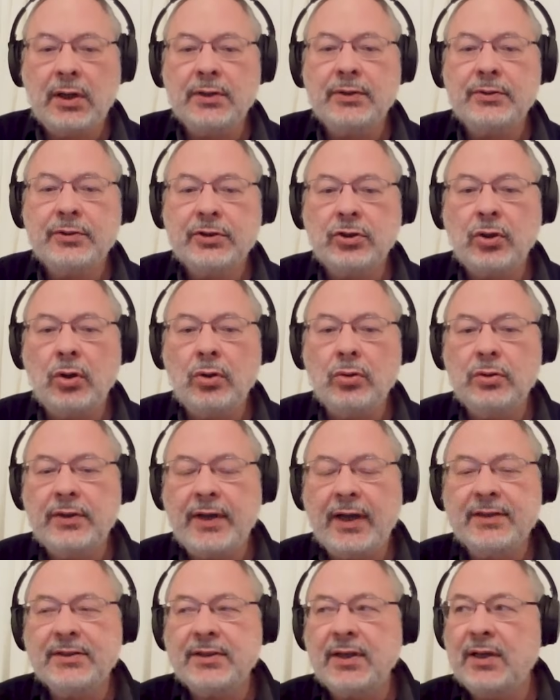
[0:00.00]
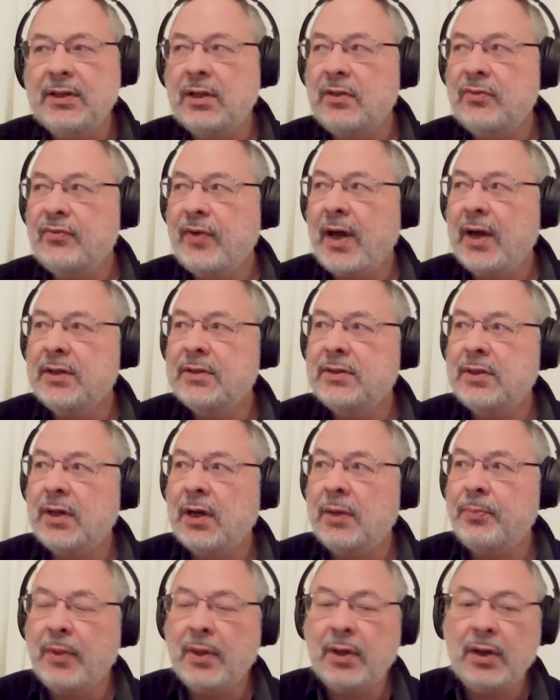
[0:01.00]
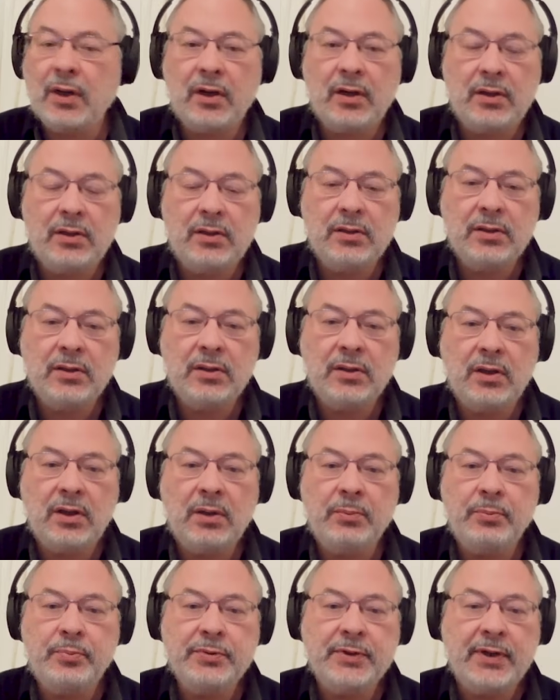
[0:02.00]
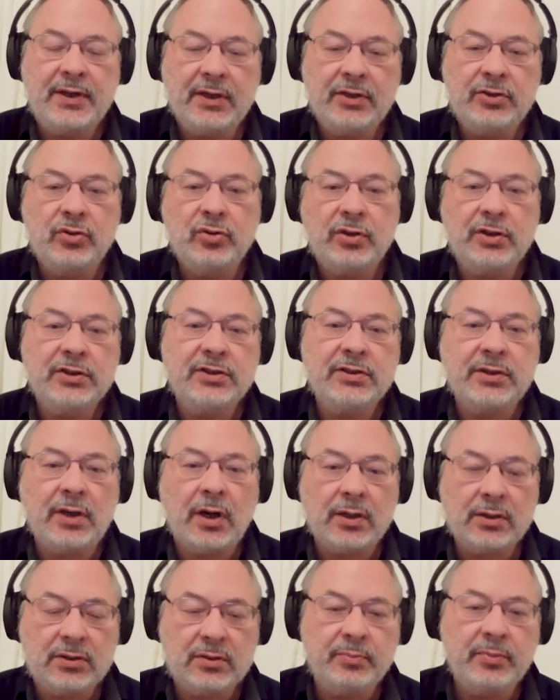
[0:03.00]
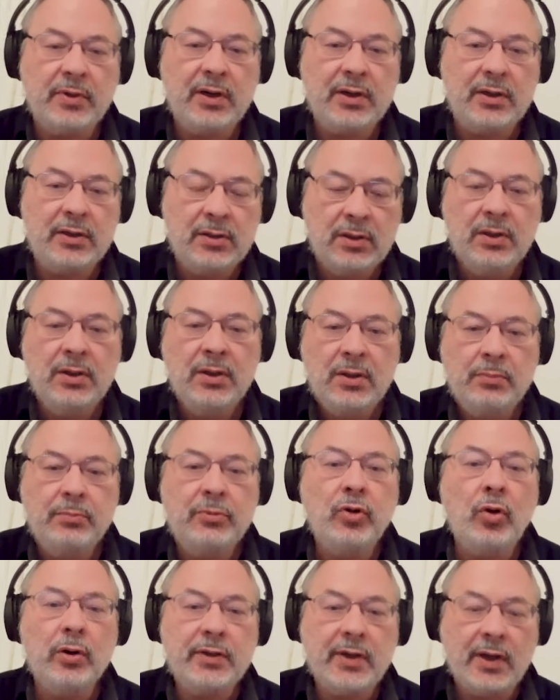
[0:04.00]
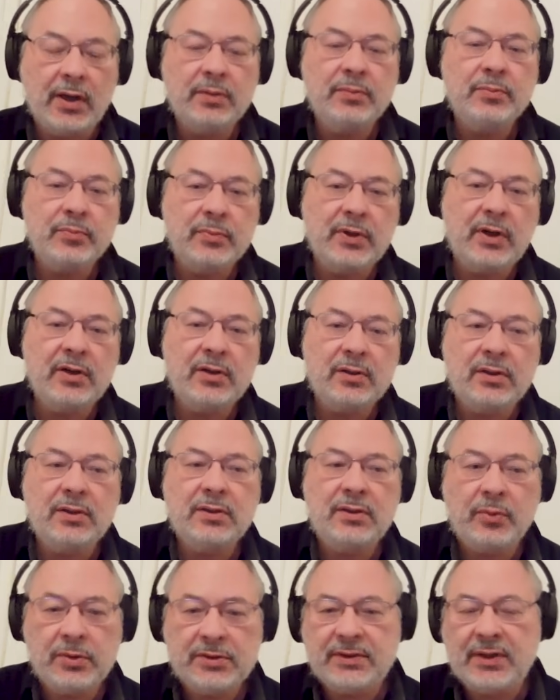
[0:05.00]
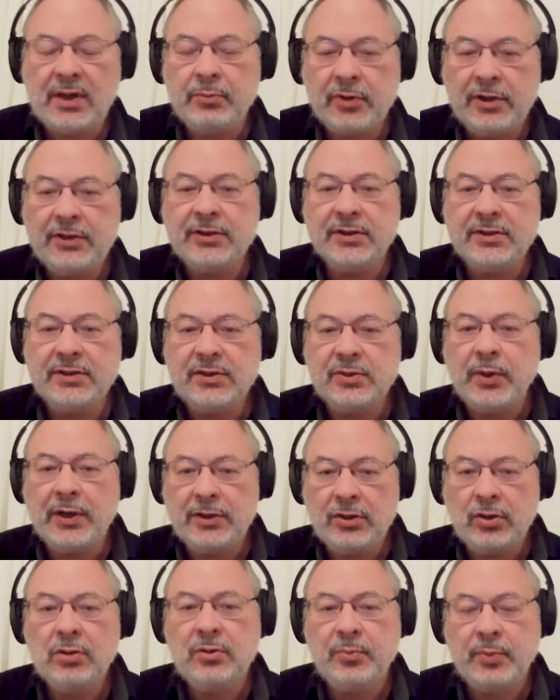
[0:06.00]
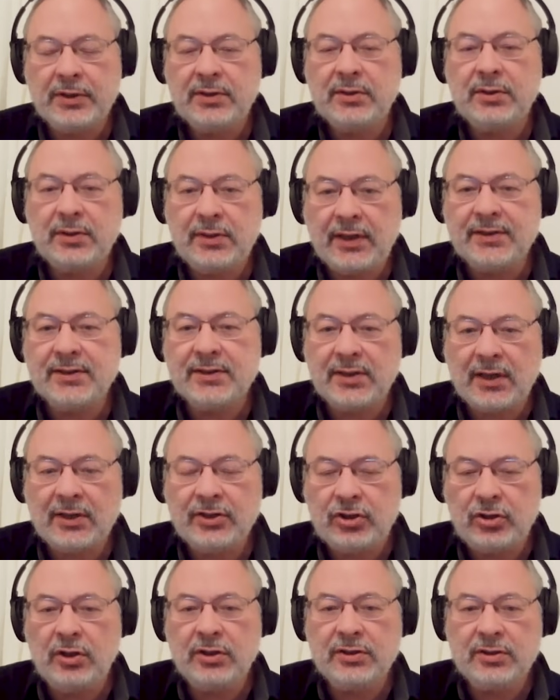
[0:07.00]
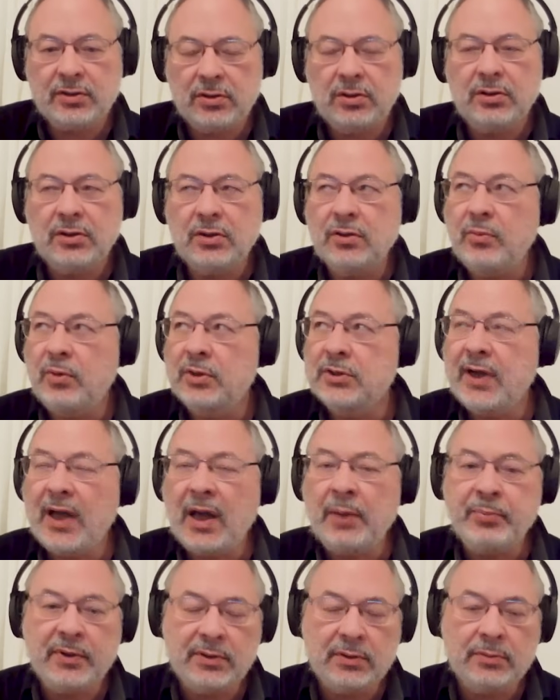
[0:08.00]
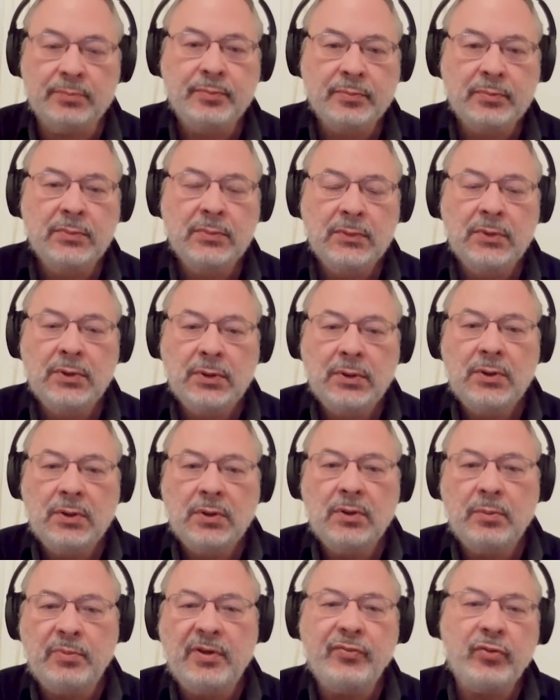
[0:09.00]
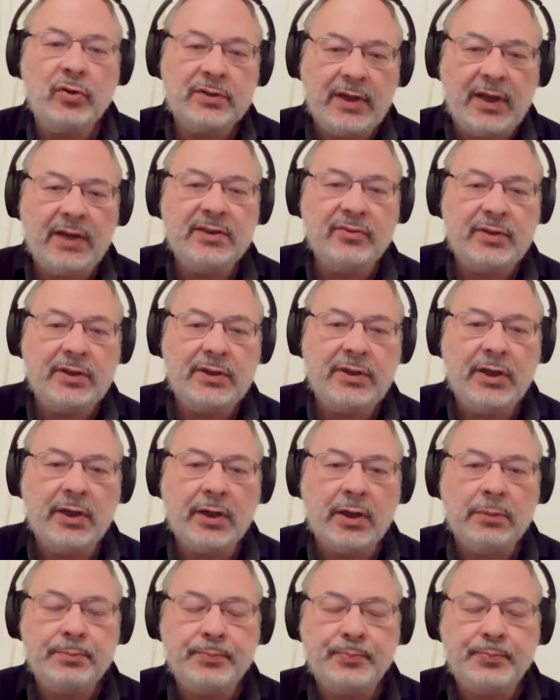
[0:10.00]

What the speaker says: So that's, and in fact, I am planning to restart my blogging. There were some reasons why not, but that's actually will happen before the end of the year.